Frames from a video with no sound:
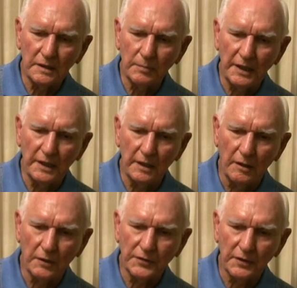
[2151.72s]
commanding
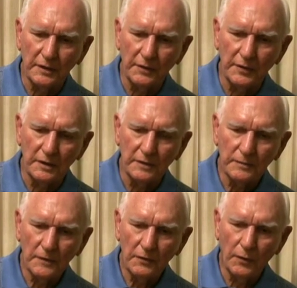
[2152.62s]
officer of the
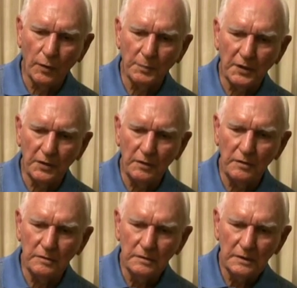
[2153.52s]
4th
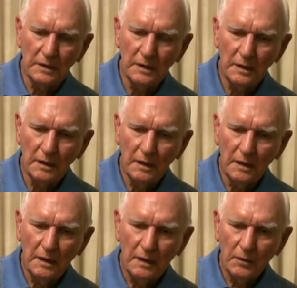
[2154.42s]
Platoon,
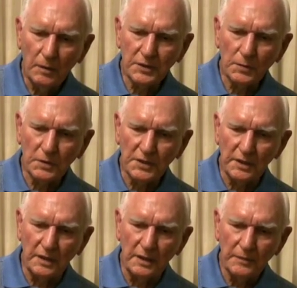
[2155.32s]
which was
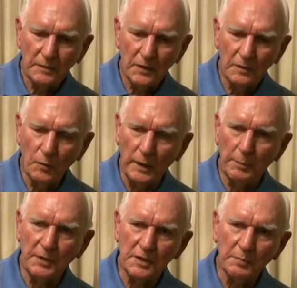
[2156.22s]
the
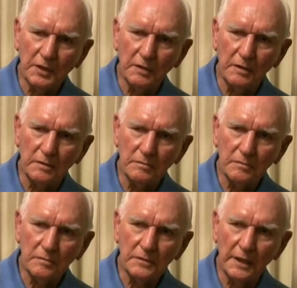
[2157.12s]
weapons platoon
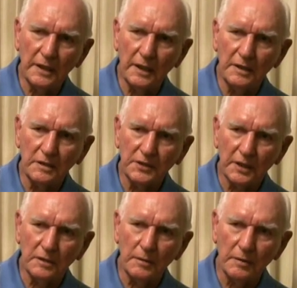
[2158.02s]
they had the
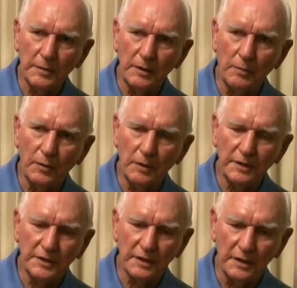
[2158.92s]
60 millimeter
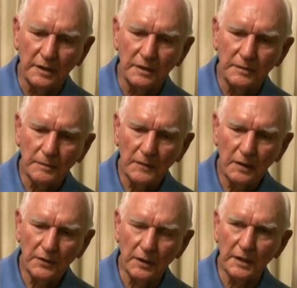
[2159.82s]
mortars and the
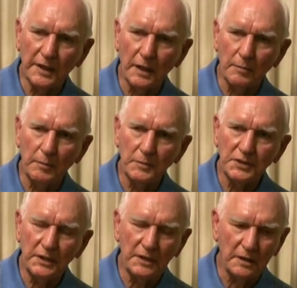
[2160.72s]
30 caliber
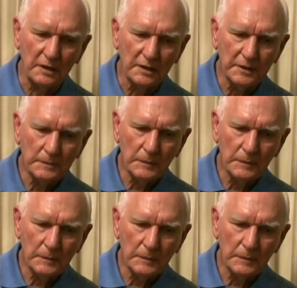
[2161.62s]
machine guns.